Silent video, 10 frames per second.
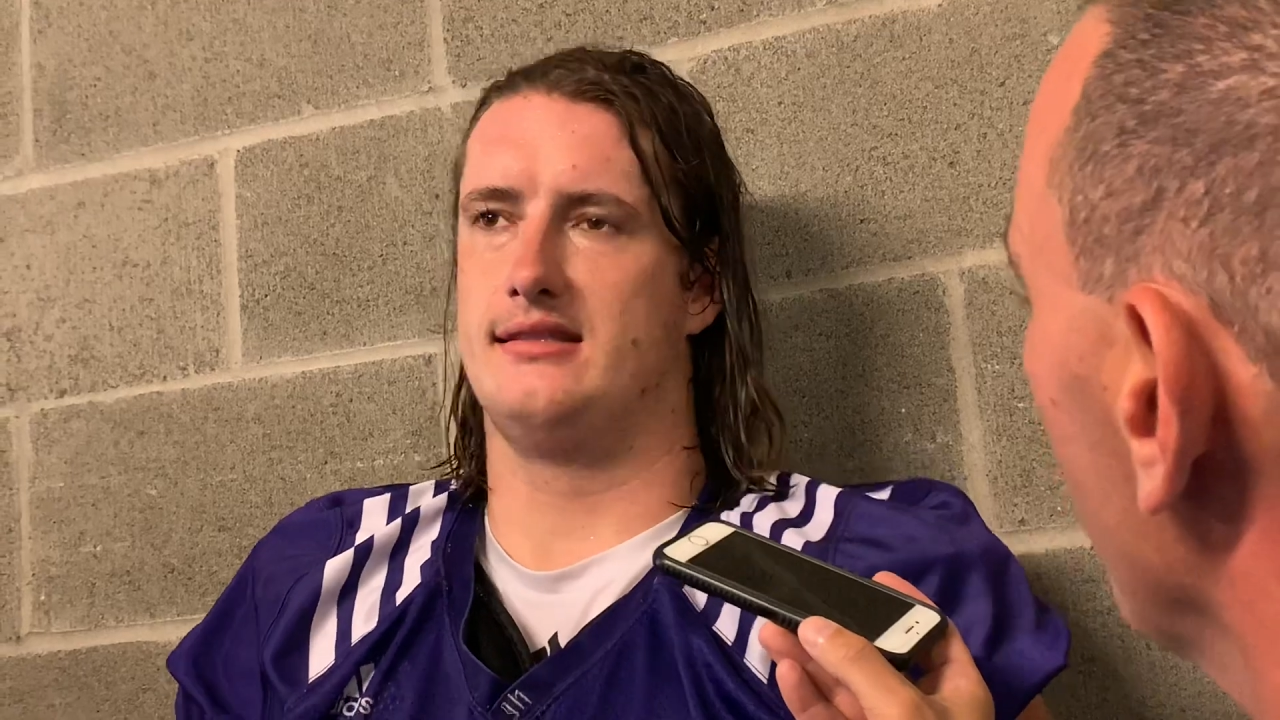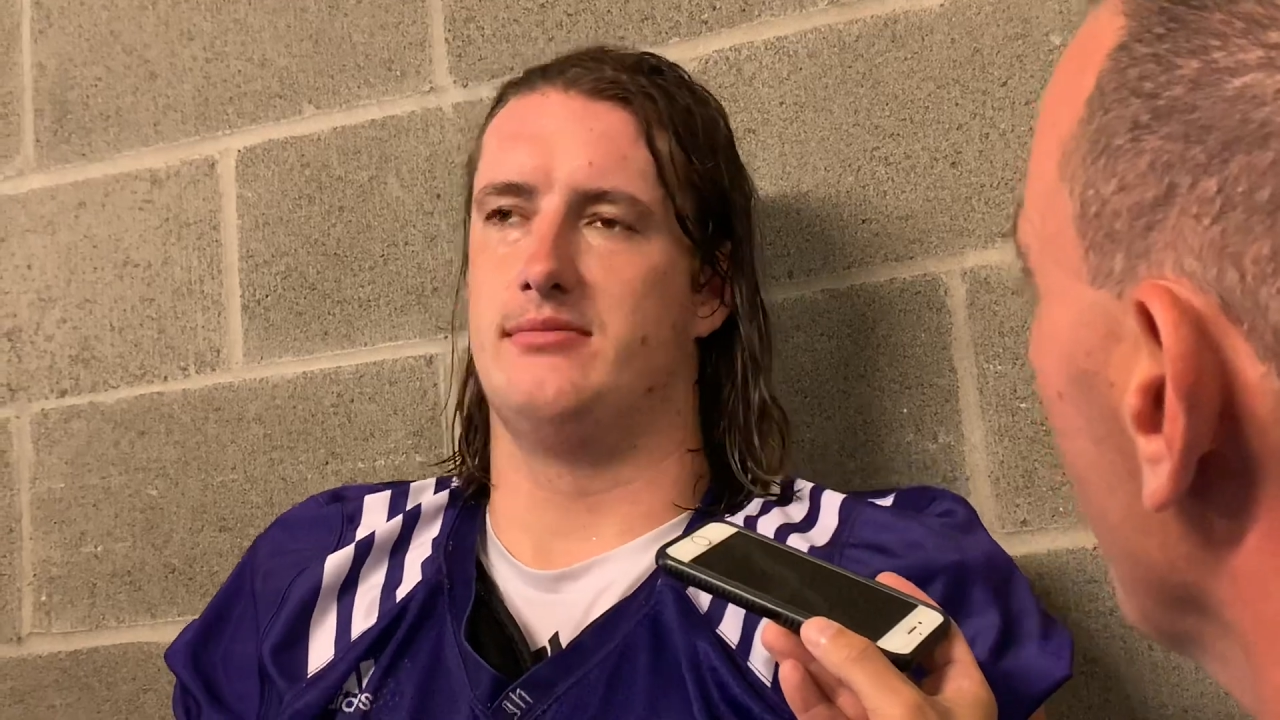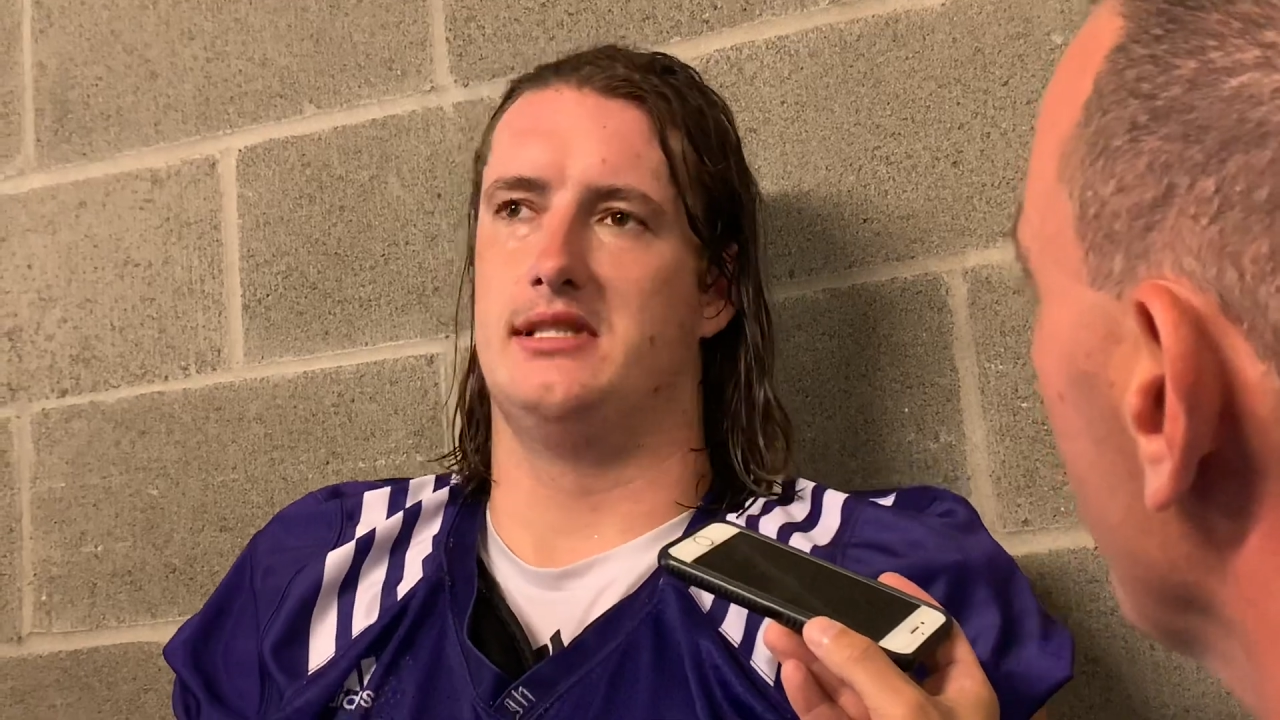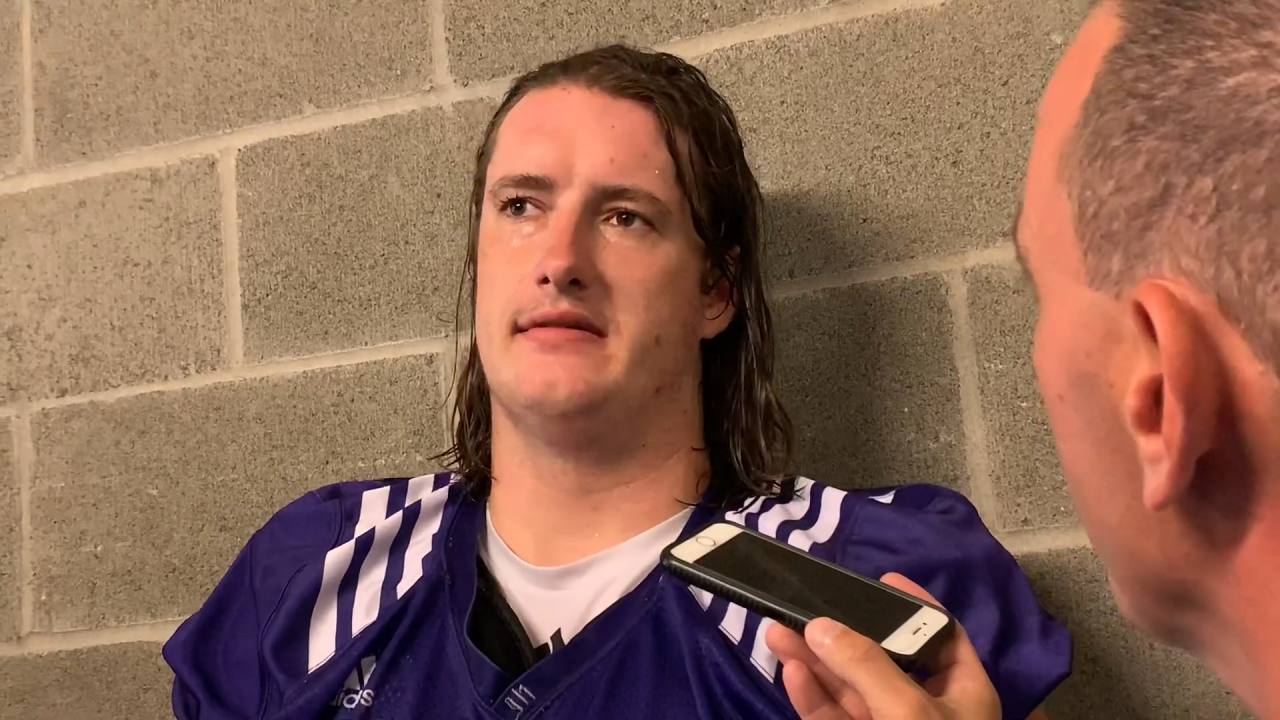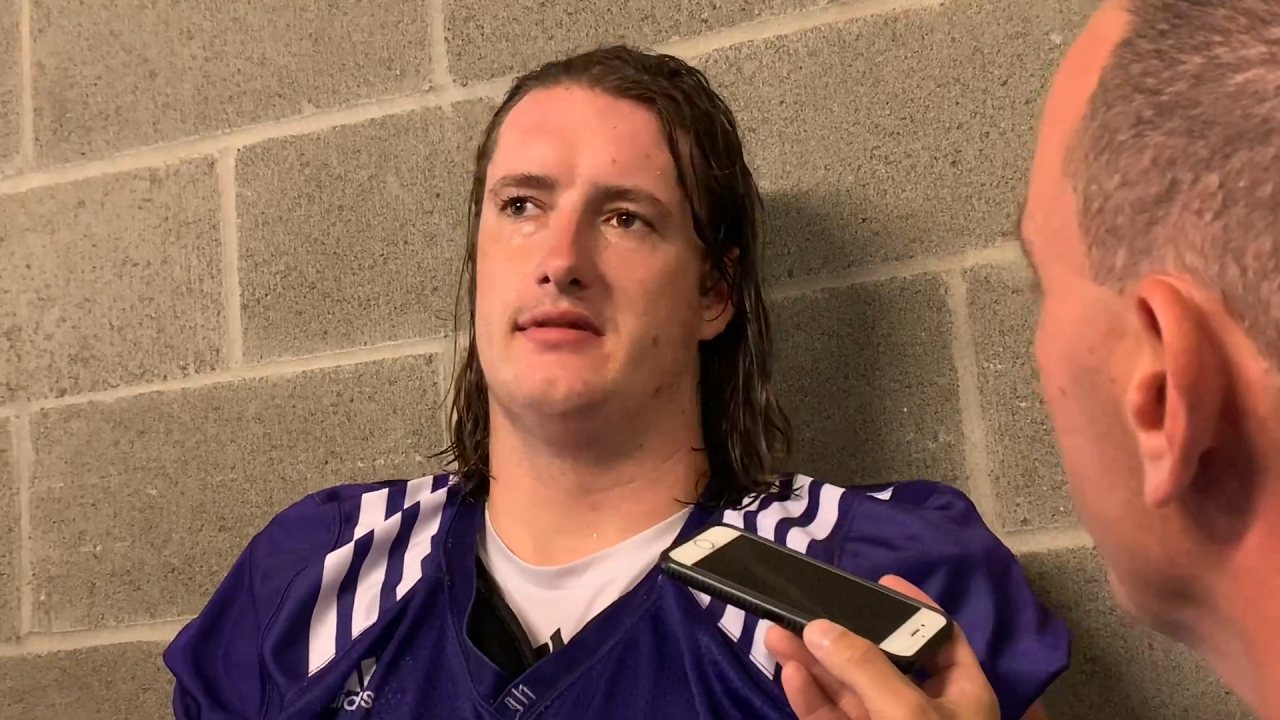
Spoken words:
to me have